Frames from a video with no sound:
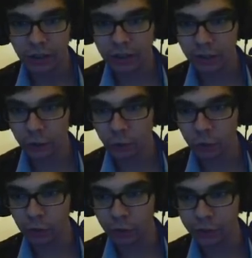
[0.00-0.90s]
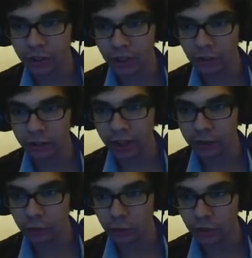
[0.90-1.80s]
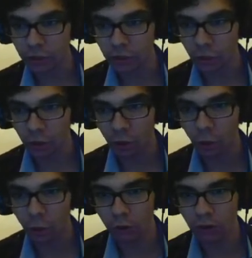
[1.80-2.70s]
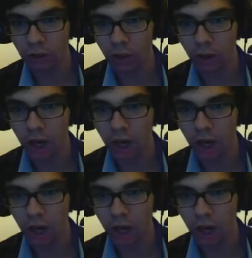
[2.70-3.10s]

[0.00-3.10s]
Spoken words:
this little room, which then connects to this whole